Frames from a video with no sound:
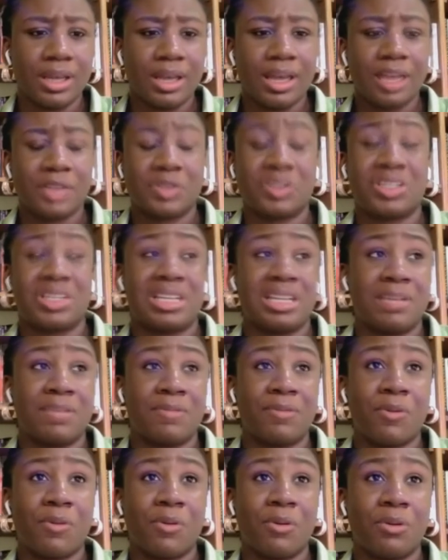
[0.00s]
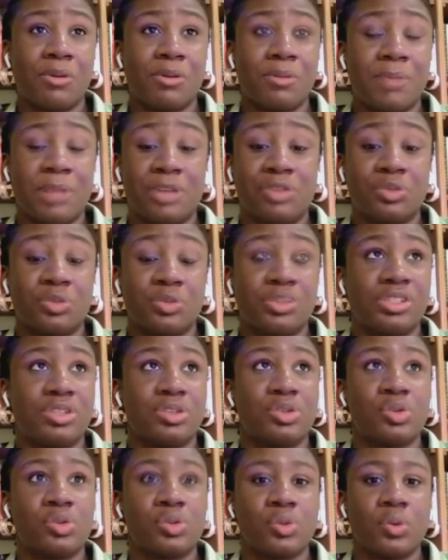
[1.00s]
especially for petrol, which
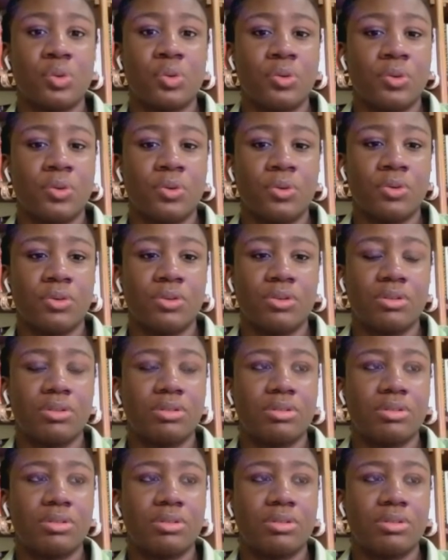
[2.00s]
is so